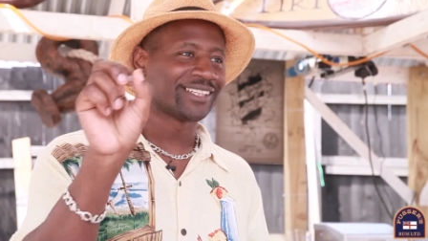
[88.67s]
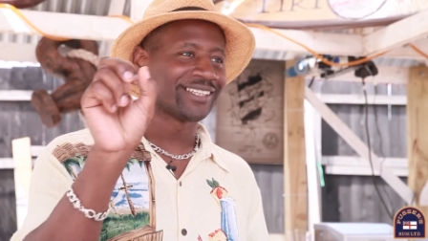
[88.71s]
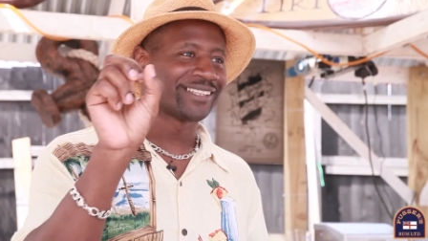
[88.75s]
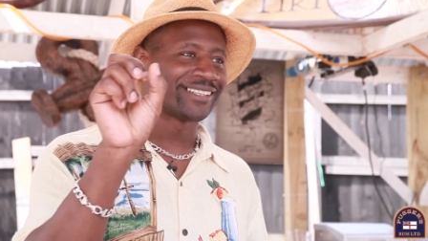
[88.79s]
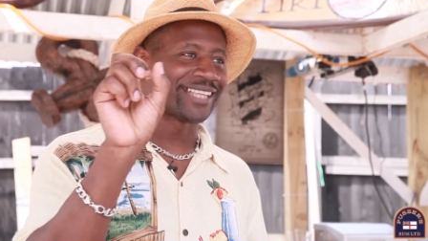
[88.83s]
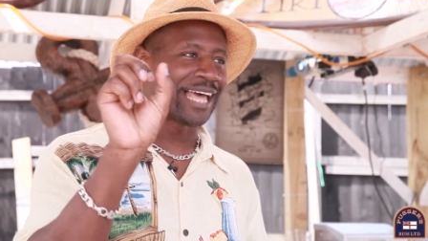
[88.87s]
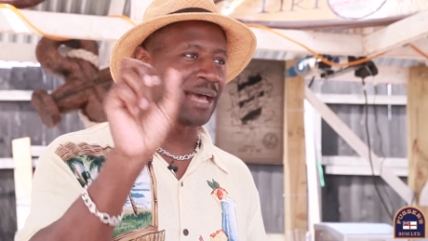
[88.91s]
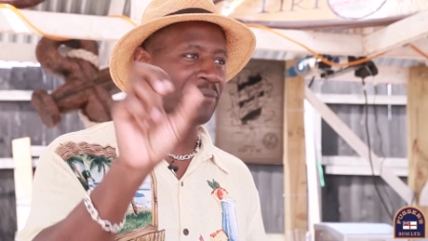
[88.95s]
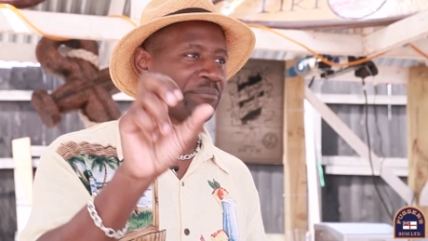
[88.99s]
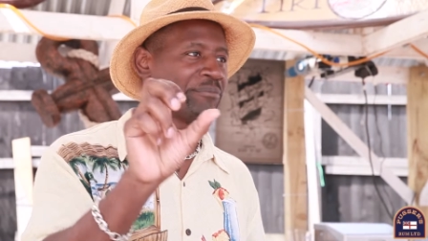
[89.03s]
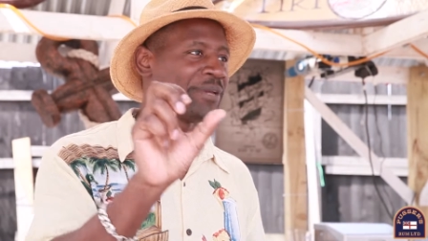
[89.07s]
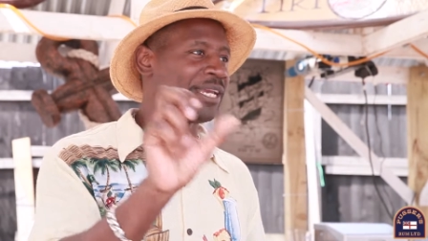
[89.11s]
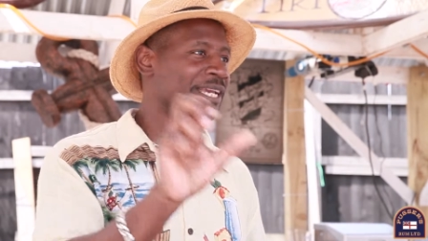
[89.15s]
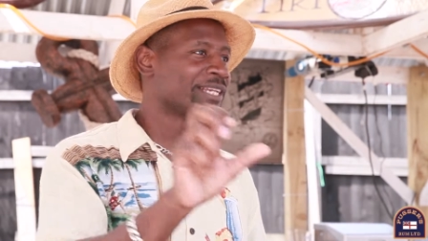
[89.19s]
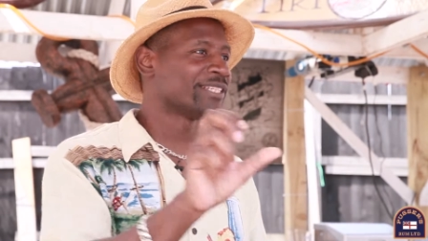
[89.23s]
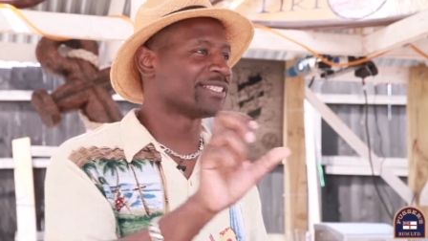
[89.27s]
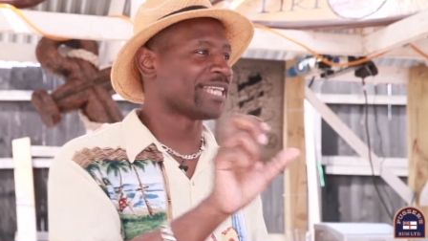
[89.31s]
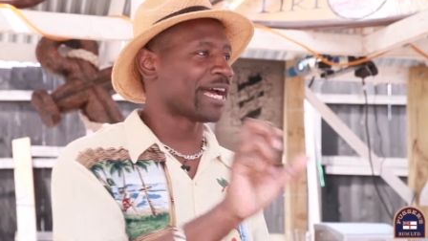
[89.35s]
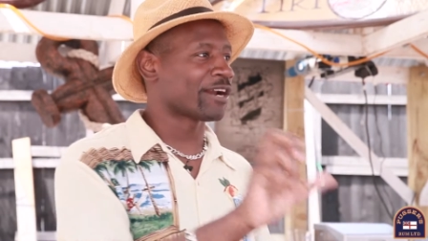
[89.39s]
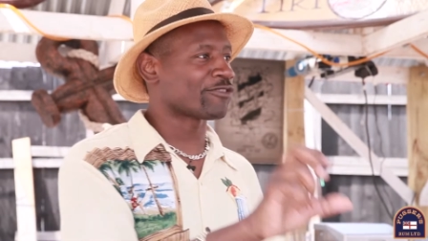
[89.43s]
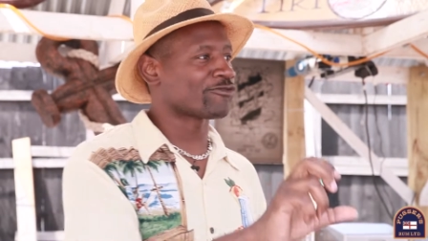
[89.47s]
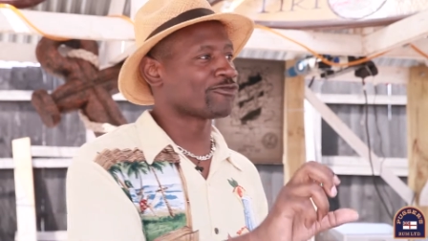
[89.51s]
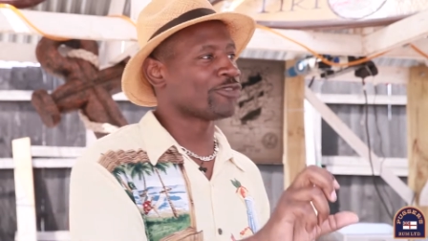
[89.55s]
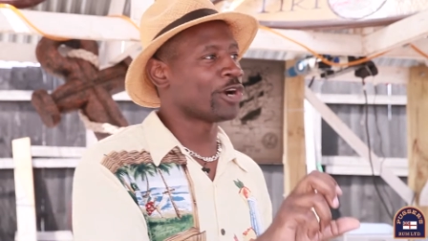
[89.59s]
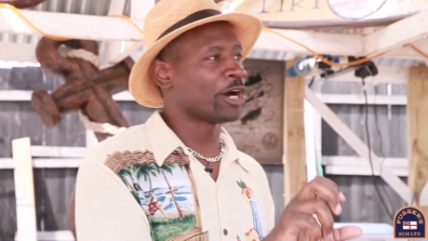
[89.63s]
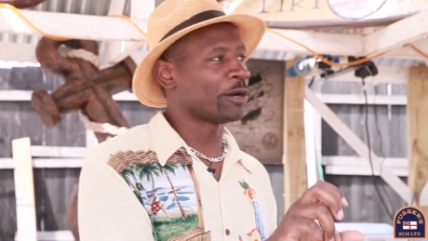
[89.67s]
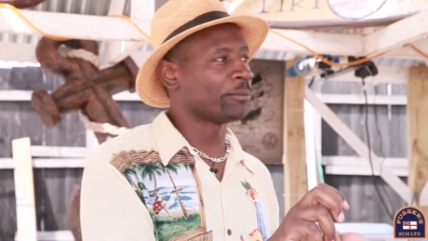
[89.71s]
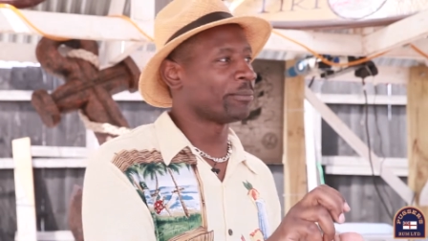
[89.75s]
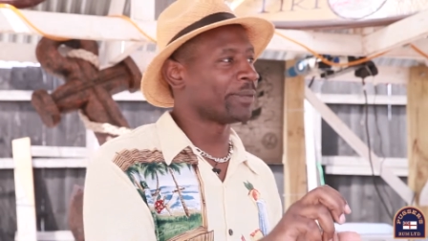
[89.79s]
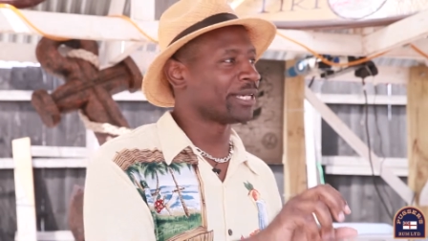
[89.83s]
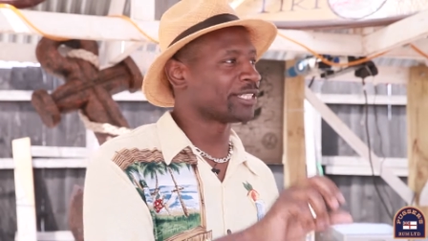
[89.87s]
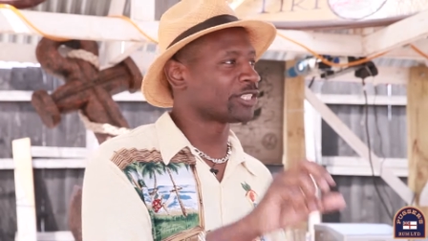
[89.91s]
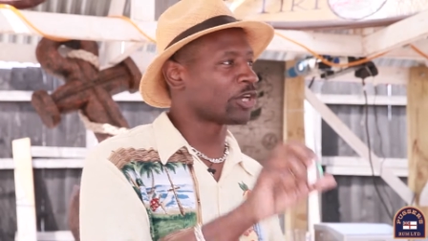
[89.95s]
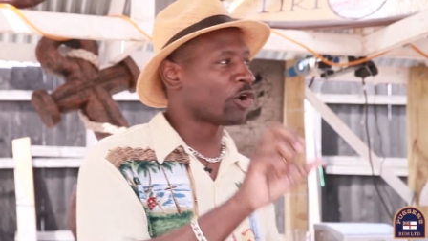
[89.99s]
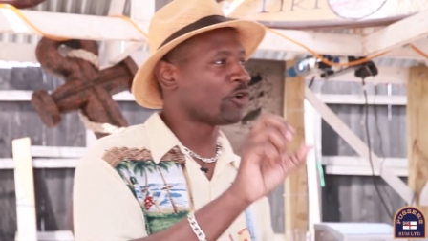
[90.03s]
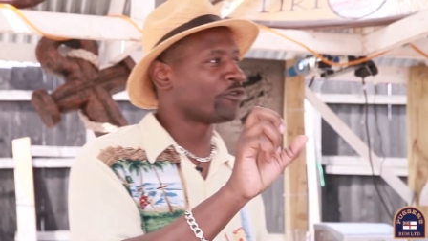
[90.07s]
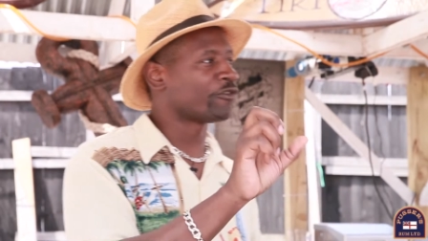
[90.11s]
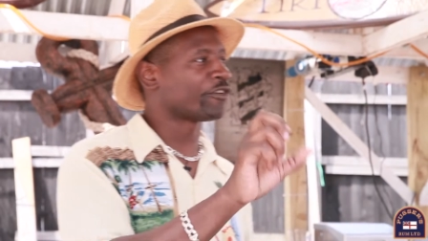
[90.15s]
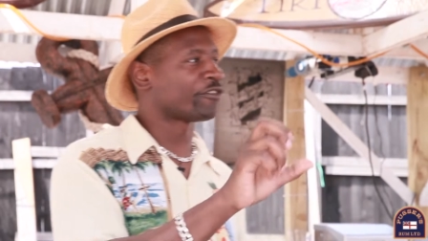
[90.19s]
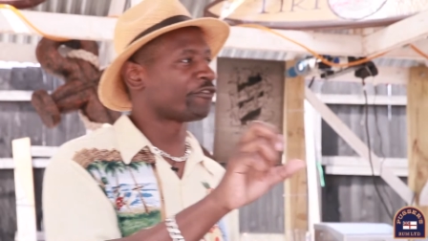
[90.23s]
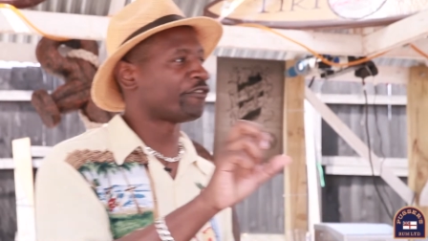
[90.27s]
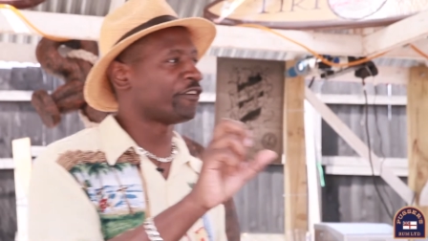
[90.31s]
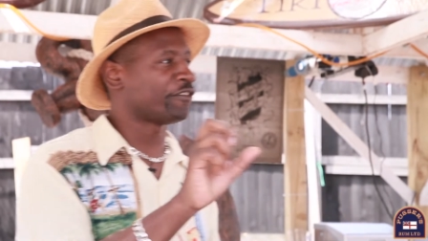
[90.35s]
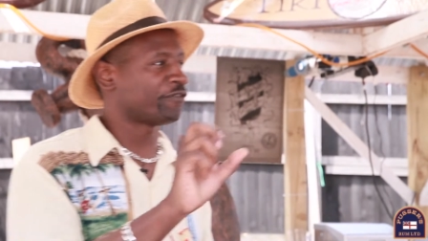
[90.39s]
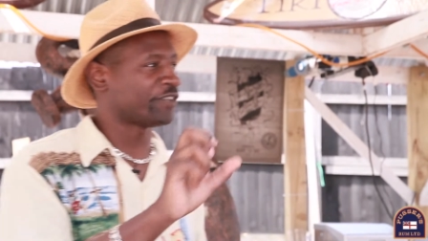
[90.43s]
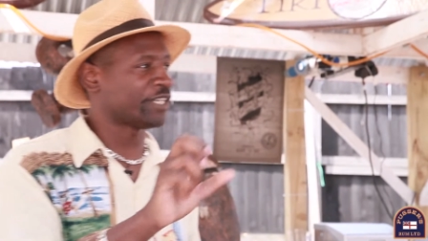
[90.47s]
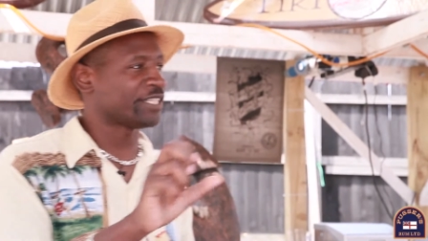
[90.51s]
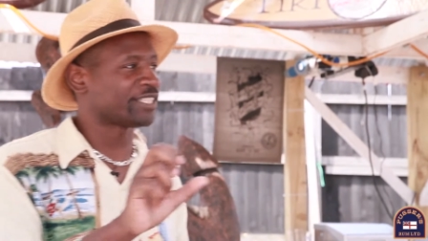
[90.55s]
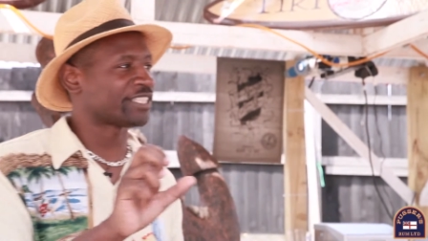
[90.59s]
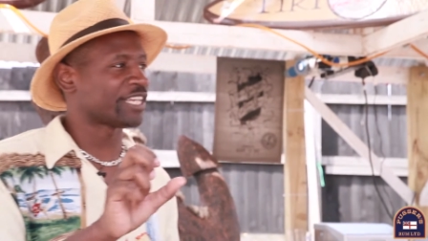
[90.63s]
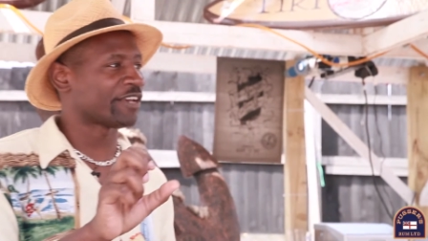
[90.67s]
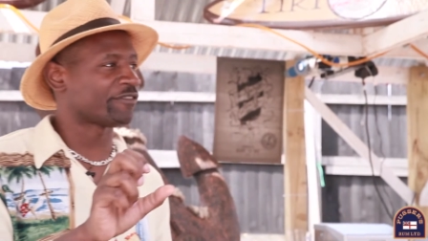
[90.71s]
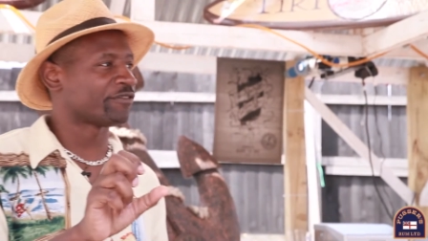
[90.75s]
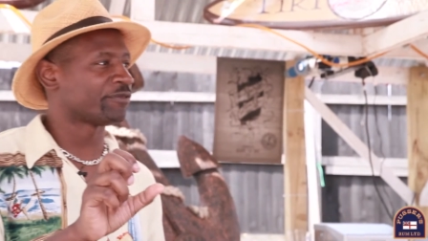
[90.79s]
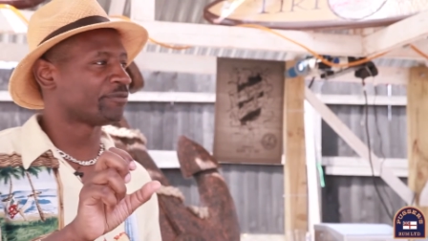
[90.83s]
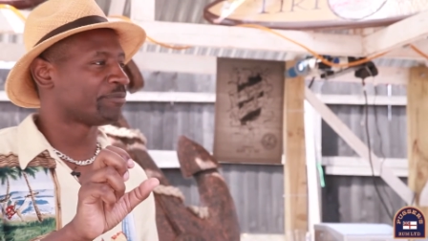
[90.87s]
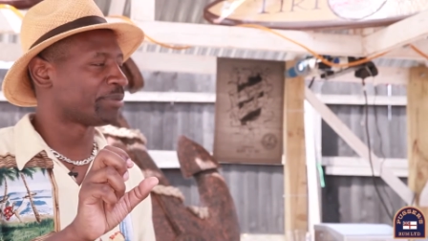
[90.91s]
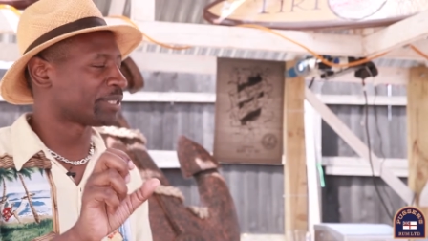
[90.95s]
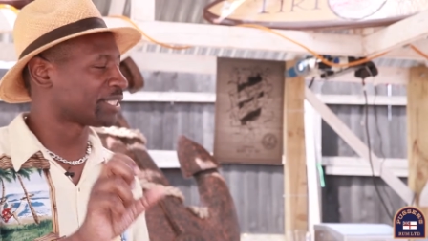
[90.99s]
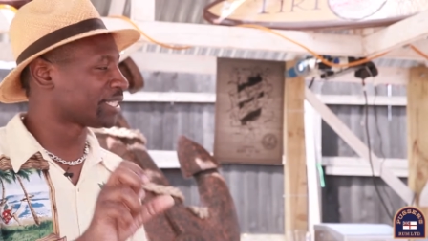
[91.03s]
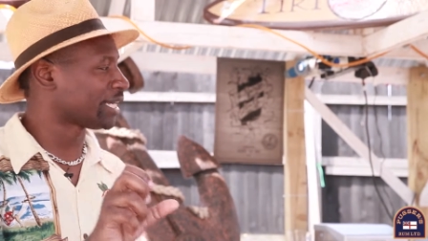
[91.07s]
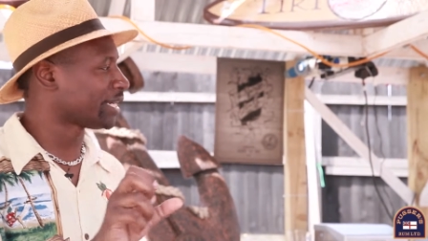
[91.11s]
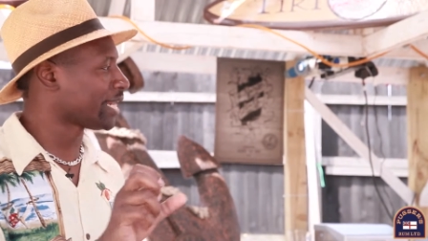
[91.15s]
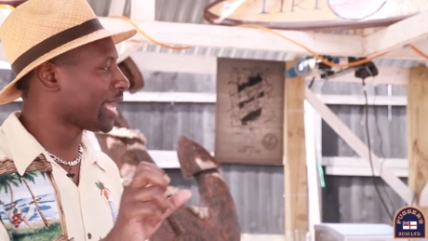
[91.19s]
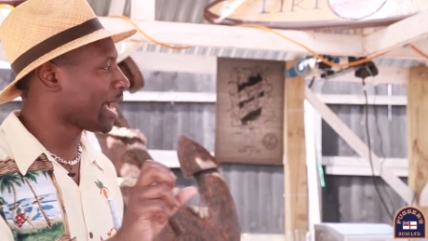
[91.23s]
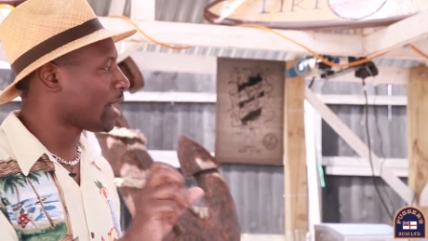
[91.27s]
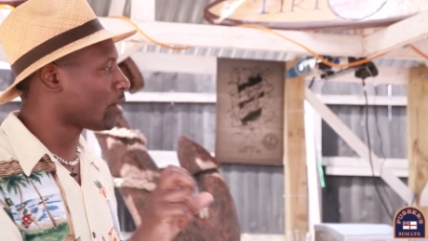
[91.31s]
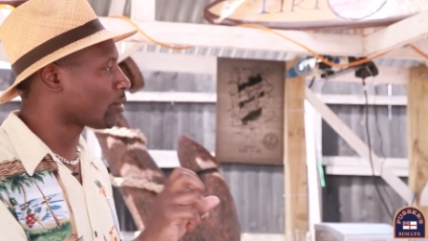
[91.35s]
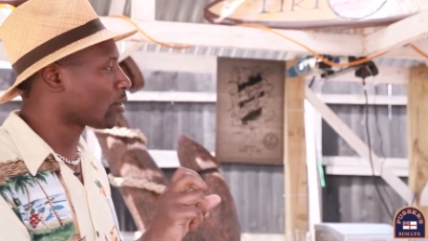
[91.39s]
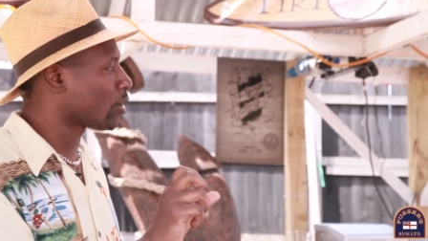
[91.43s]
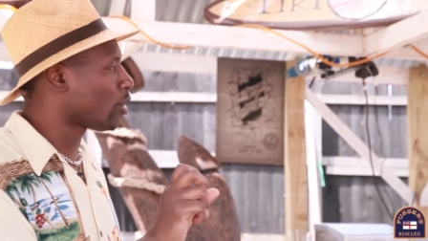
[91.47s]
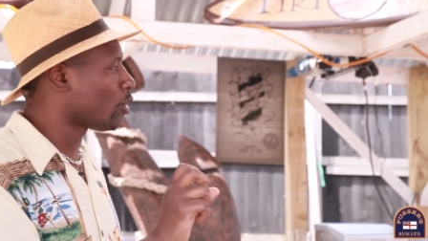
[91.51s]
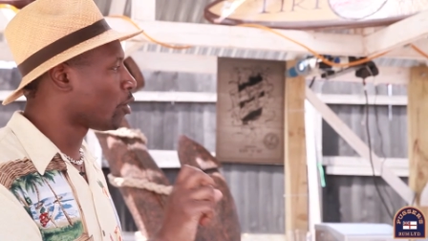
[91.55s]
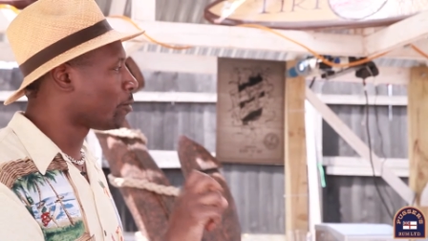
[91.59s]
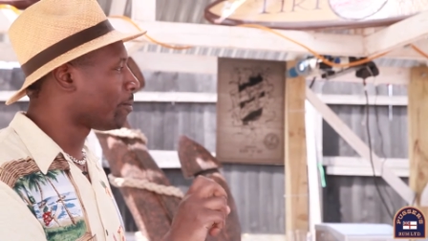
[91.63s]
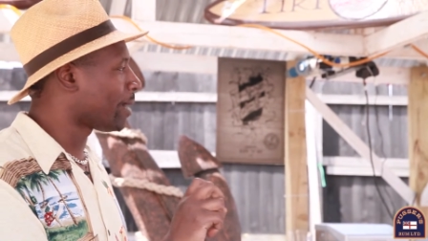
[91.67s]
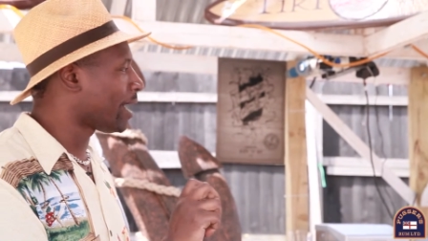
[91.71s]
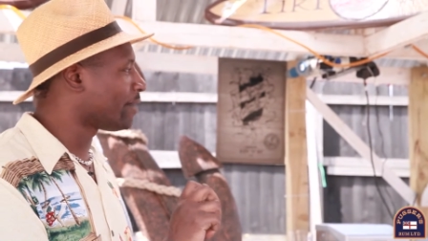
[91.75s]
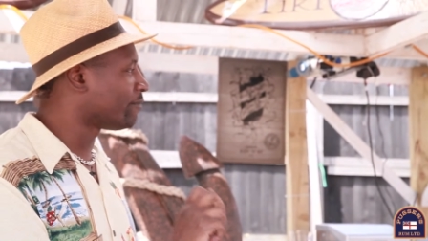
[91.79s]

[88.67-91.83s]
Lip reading: that means that rum is over 57% alcohol by